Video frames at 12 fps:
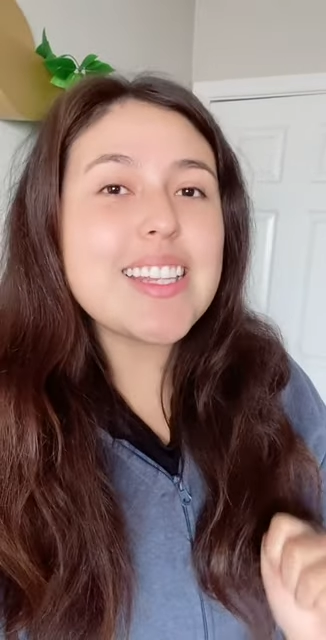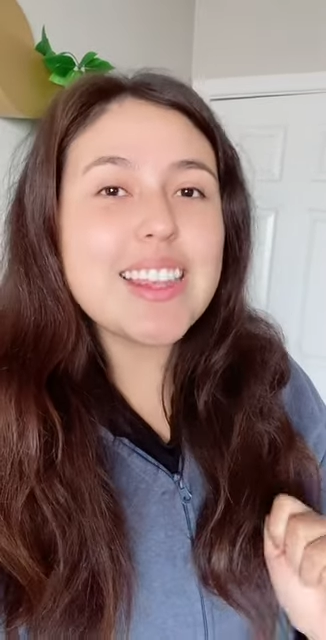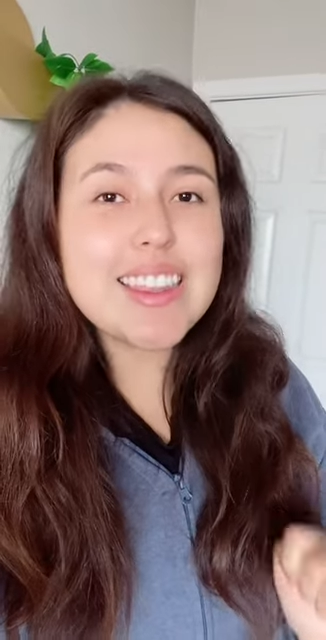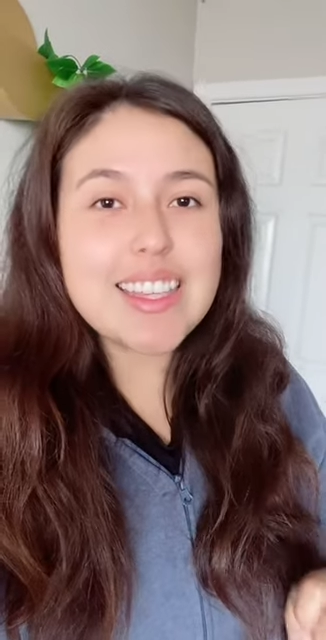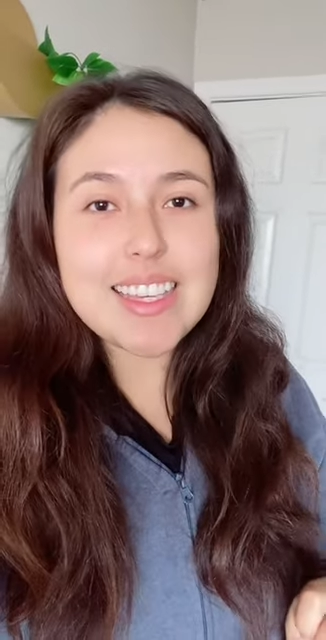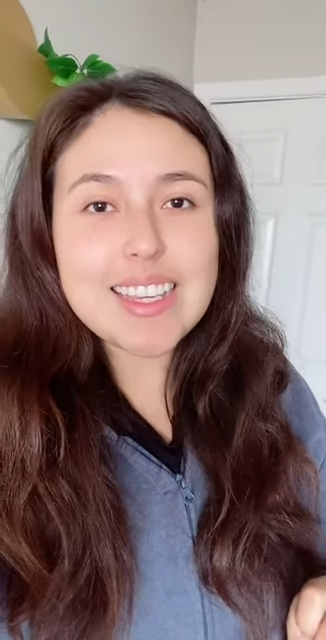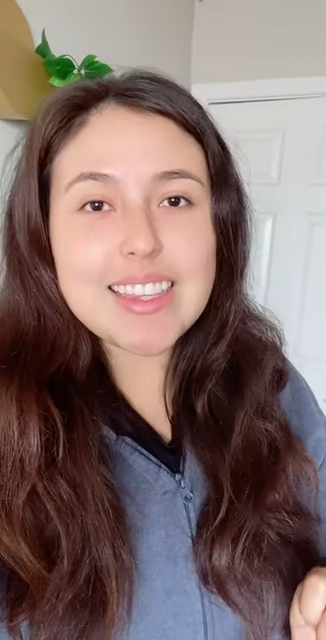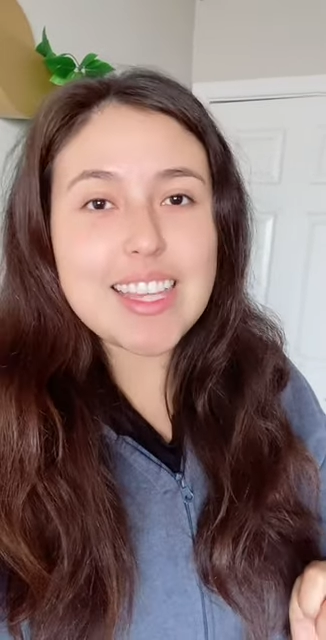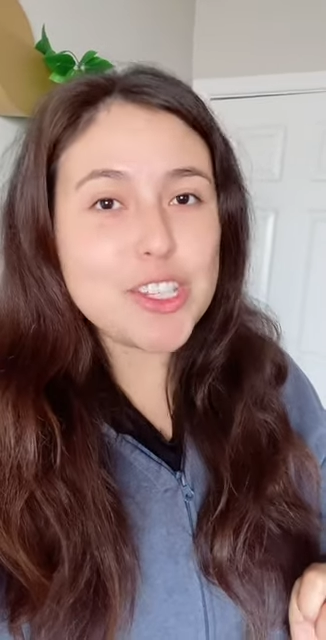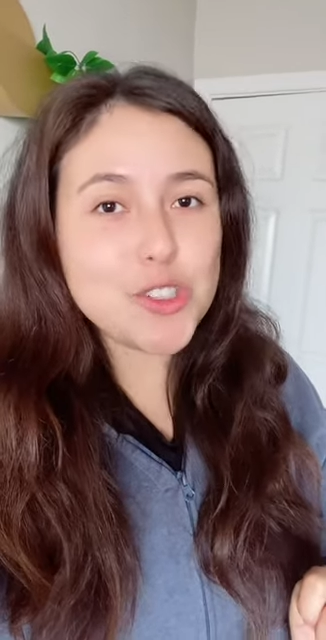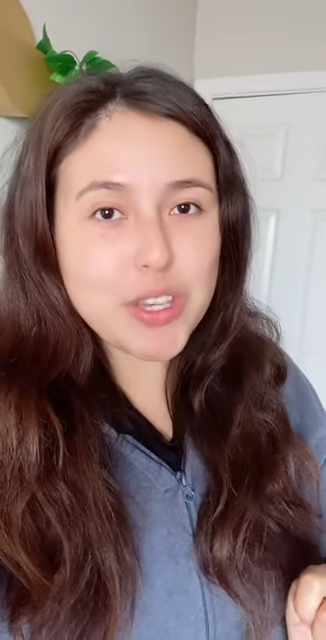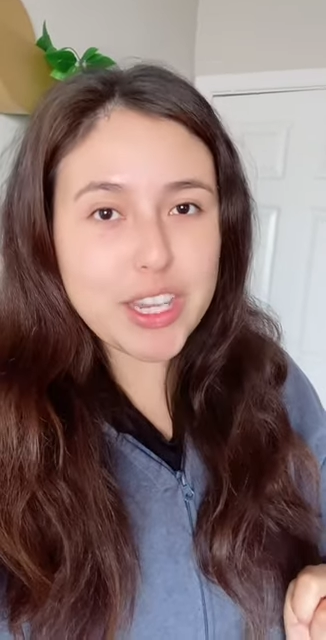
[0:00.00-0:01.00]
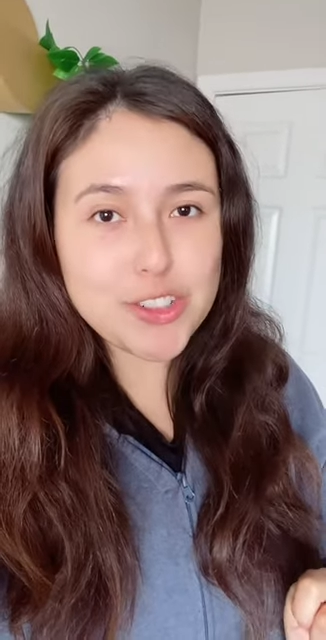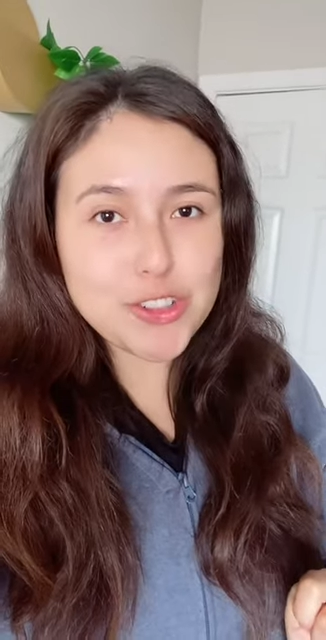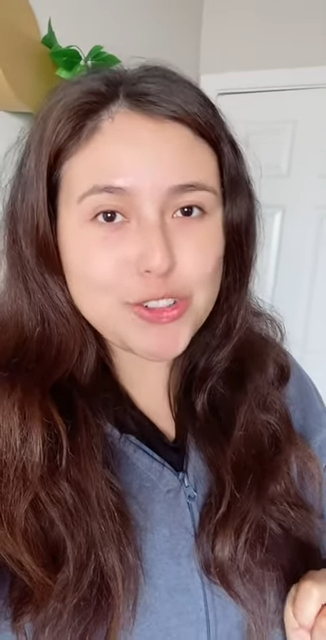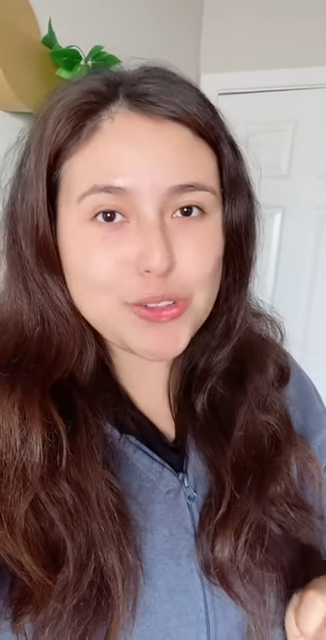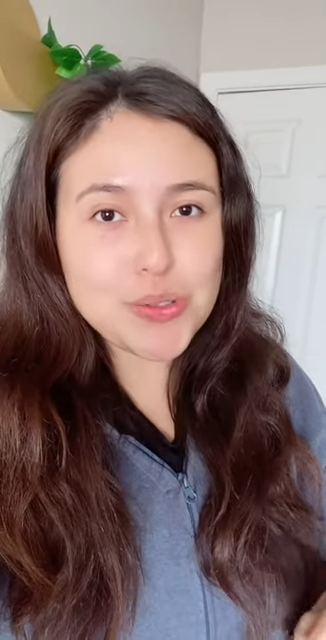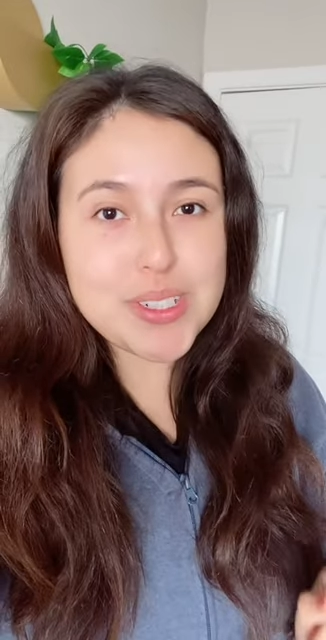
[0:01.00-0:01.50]
thing that you can
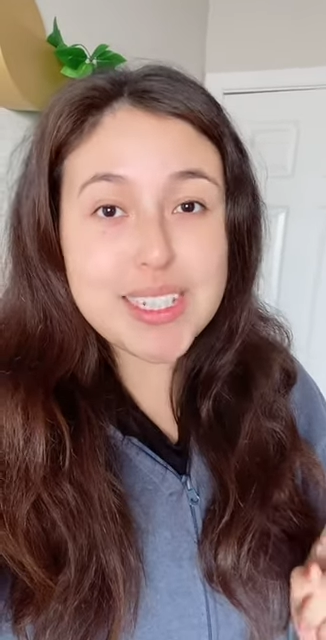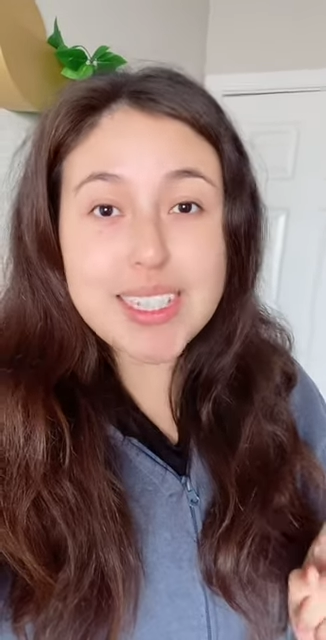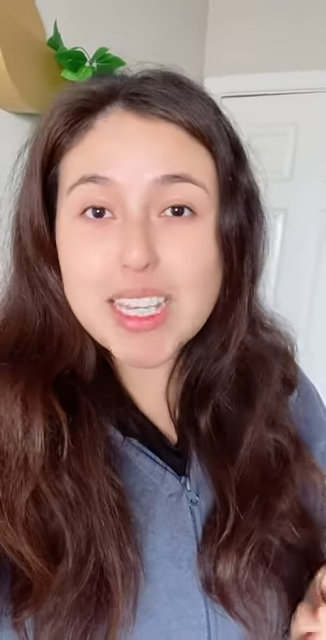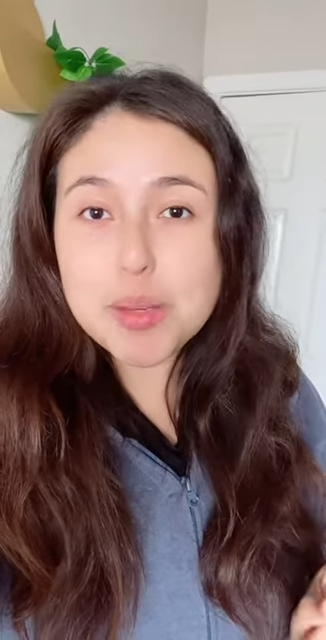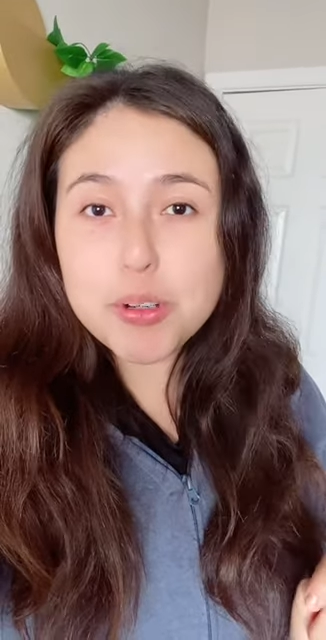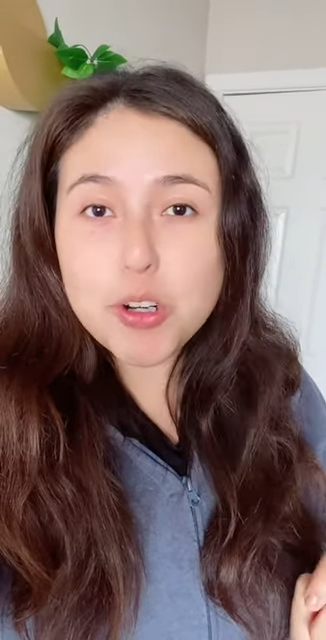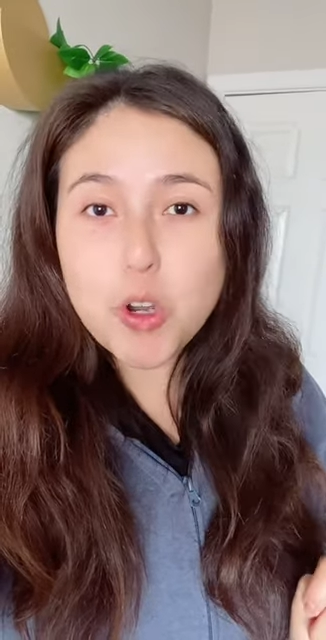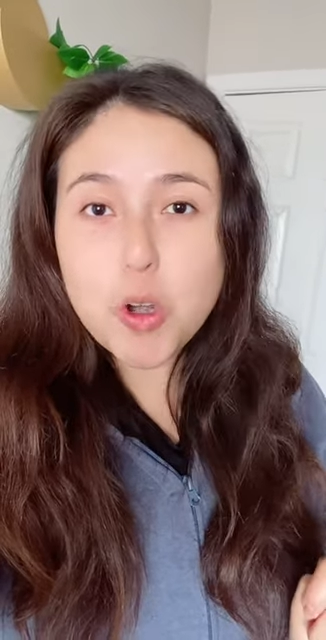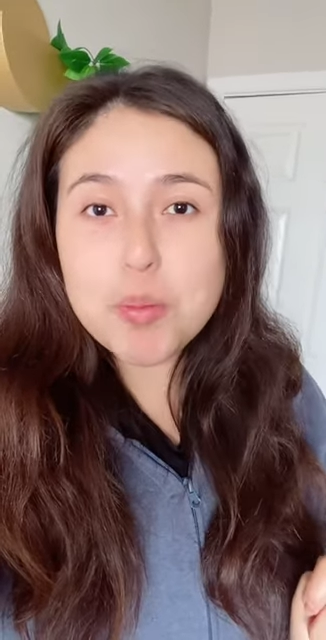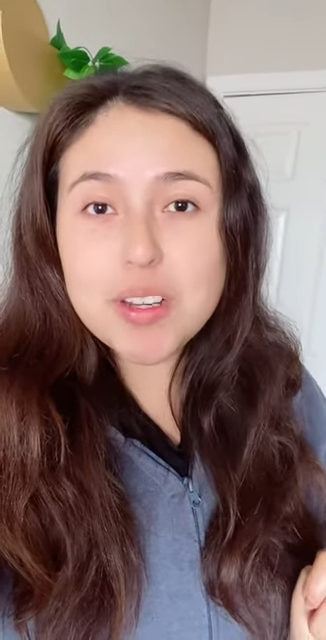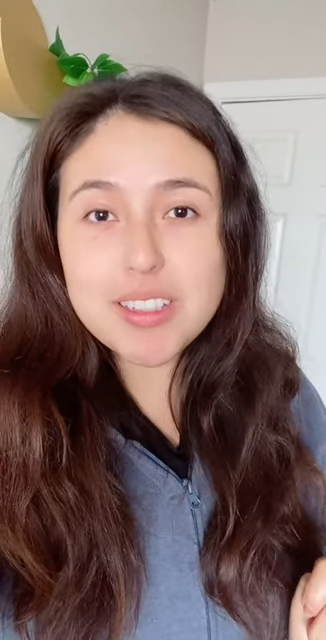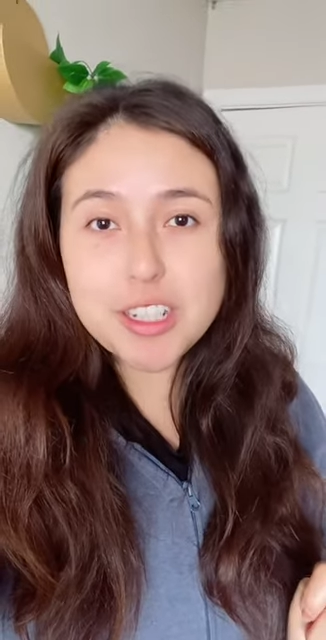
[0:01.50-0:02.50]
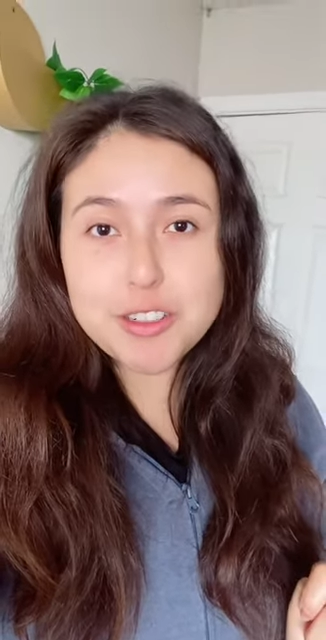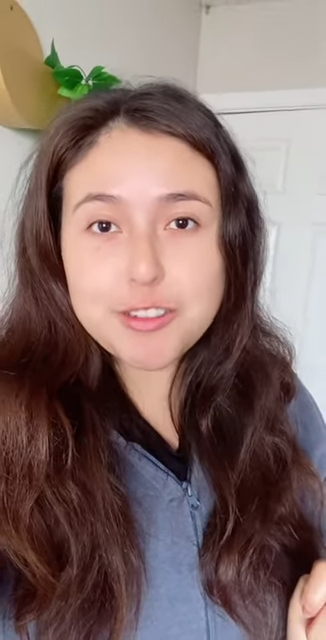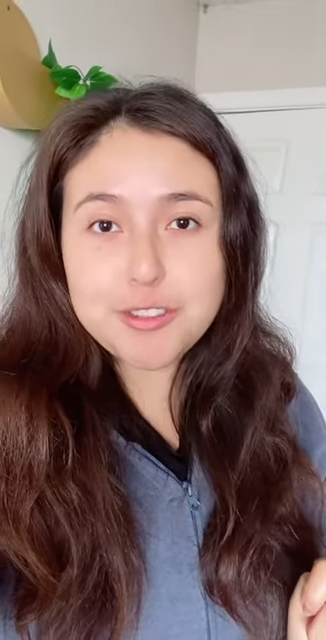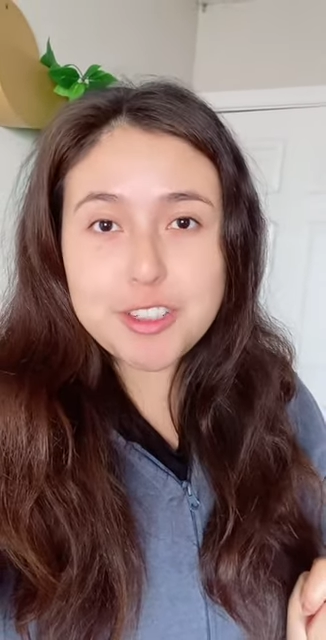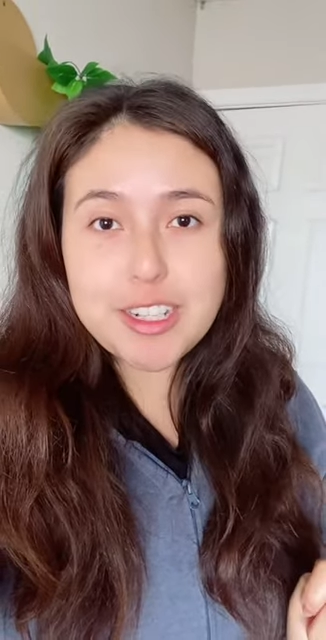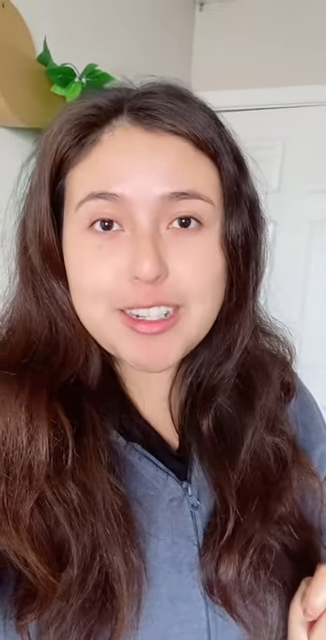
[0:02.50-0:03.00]
do to keep your home clutter
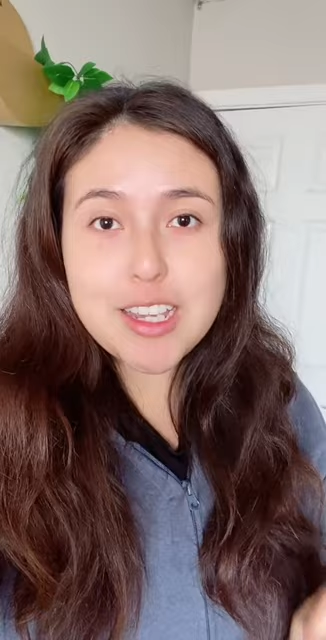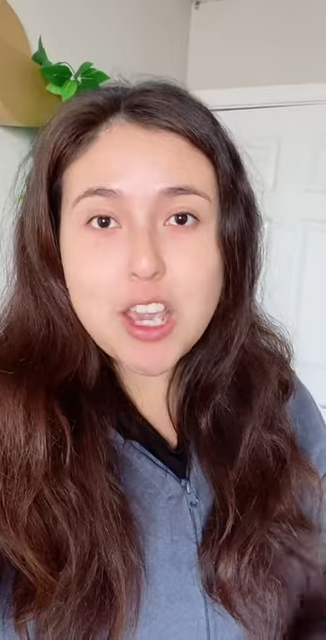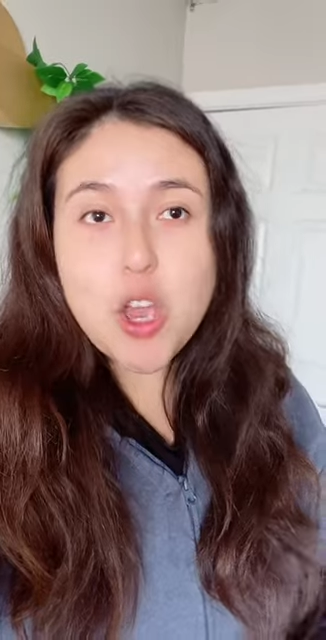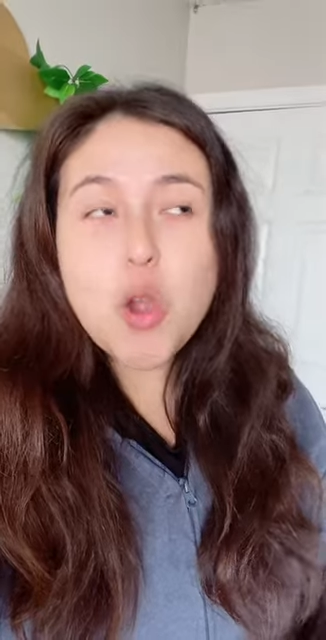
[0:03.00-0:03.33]
free